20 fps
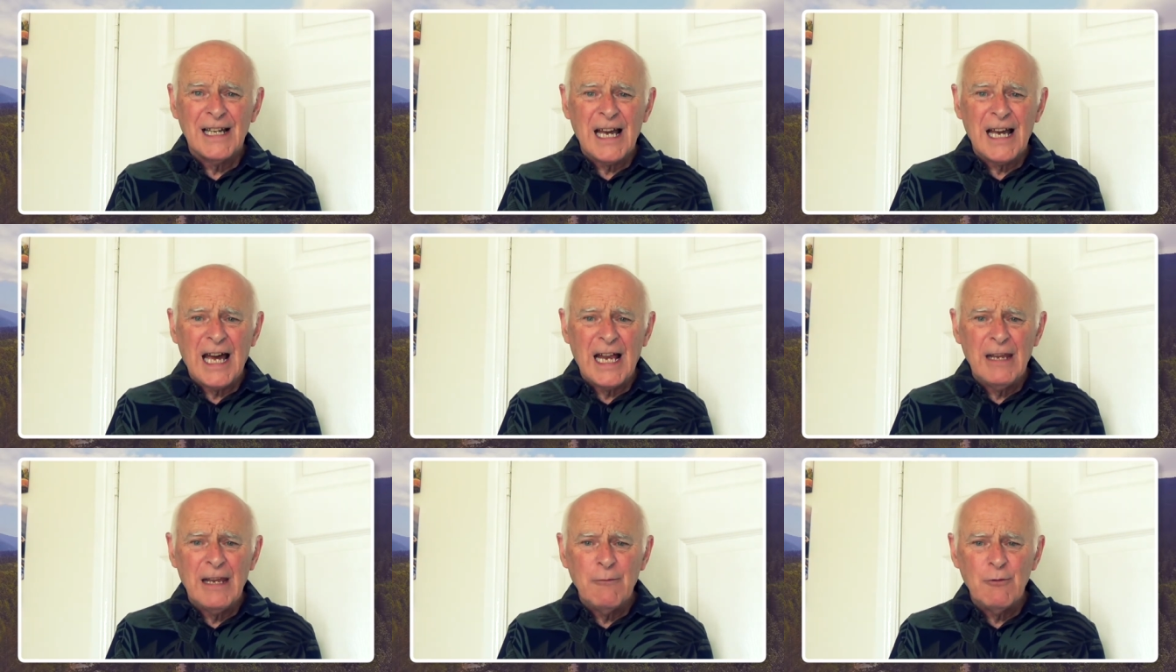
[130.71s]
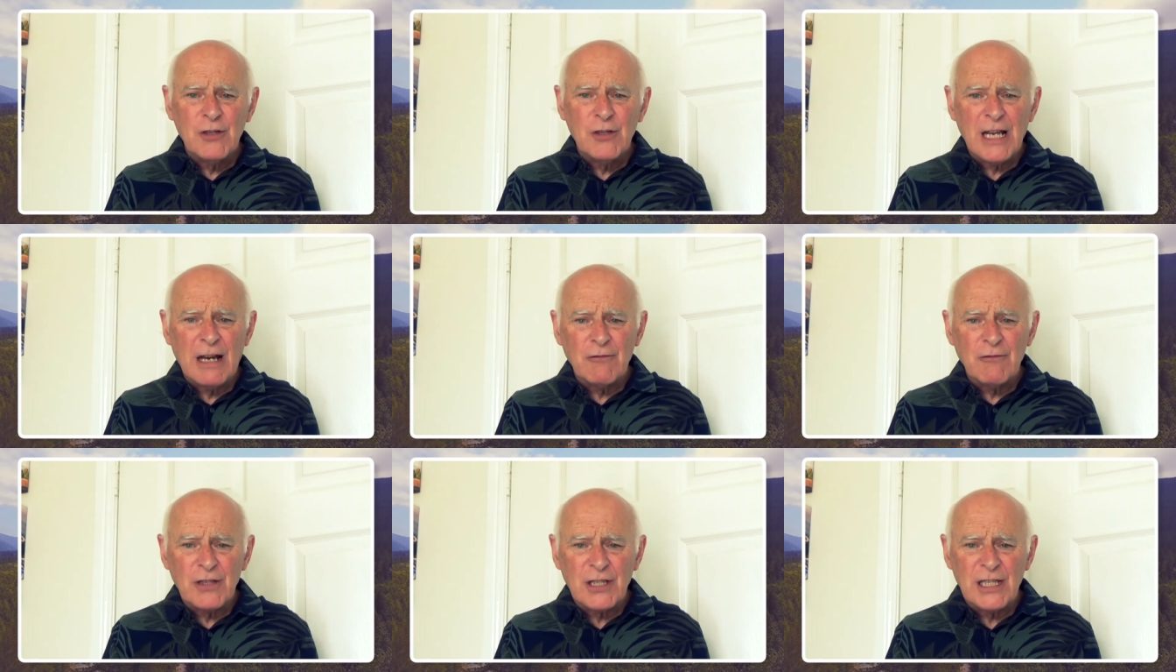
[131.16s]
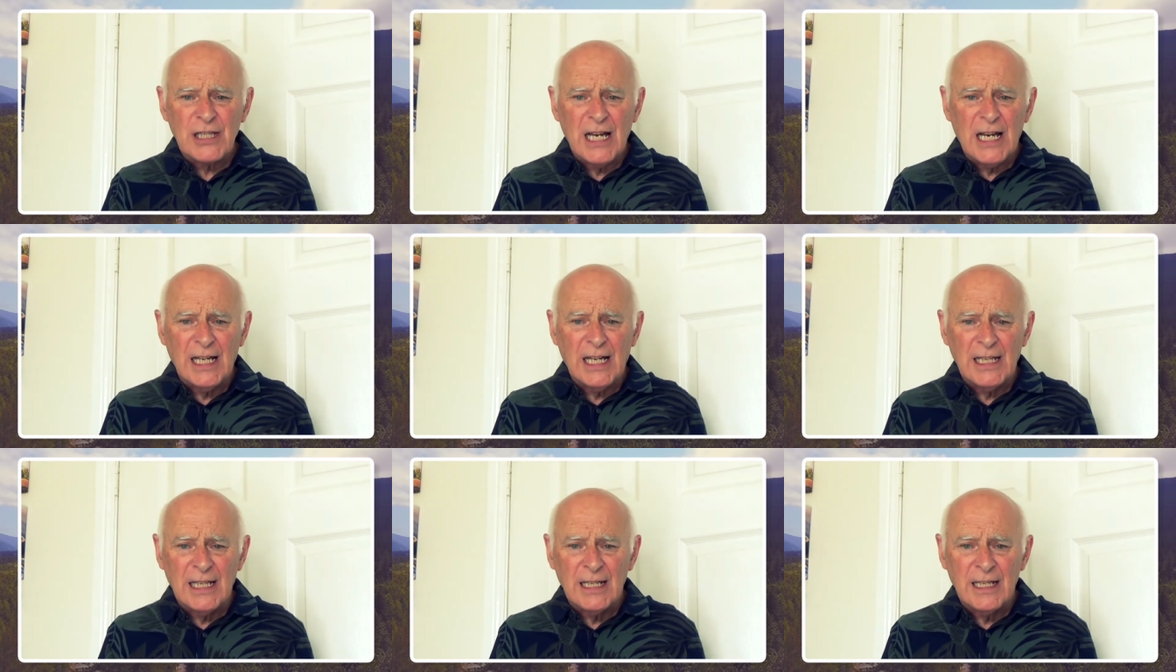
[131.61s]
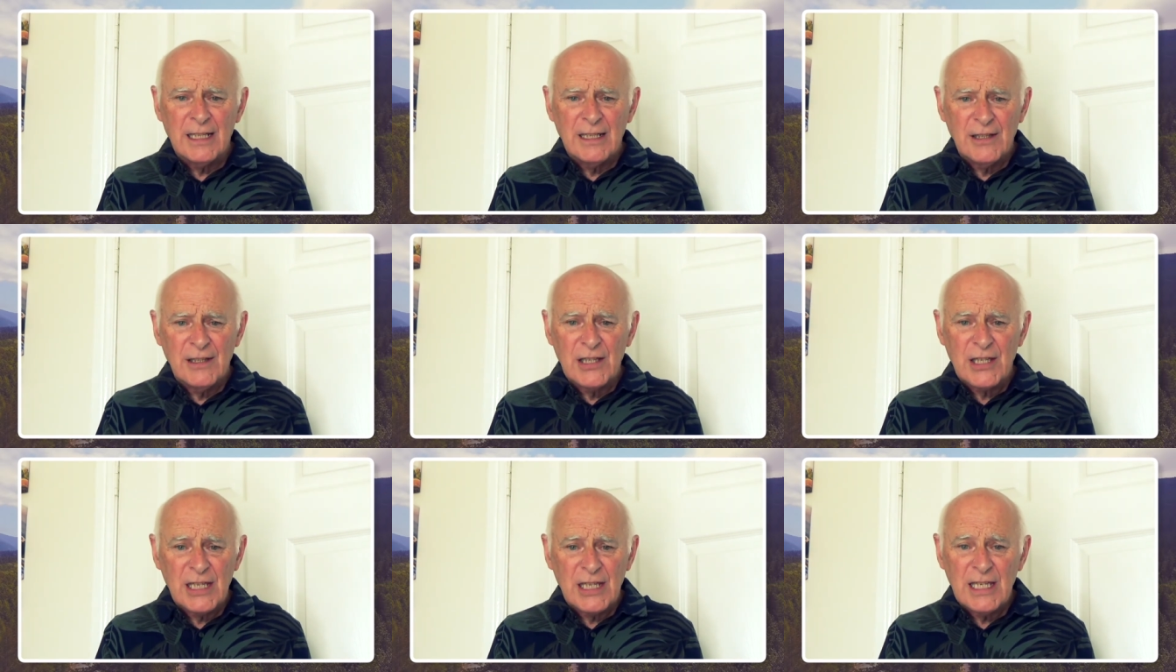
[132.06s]
and it was outside
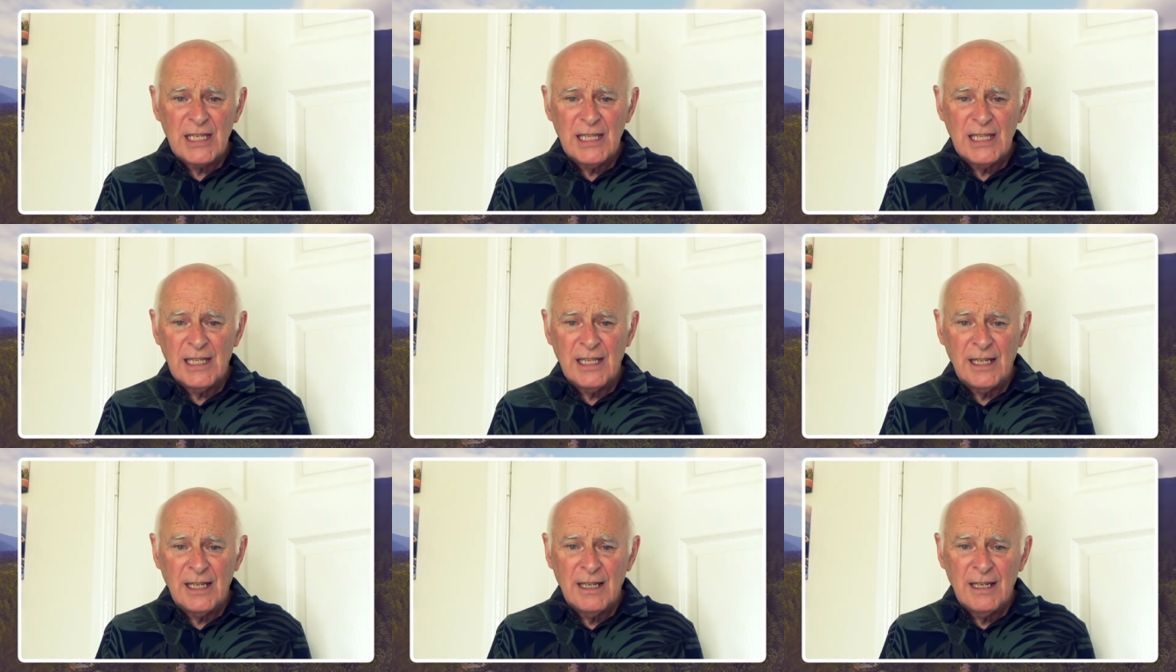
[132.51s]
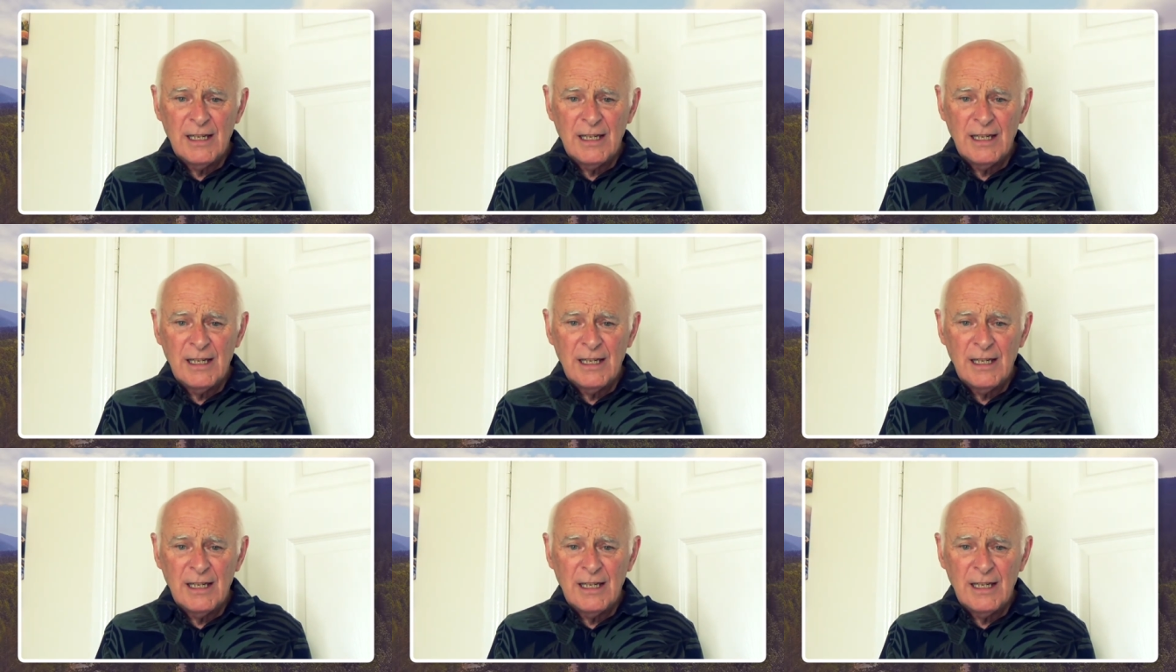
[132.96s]
the city.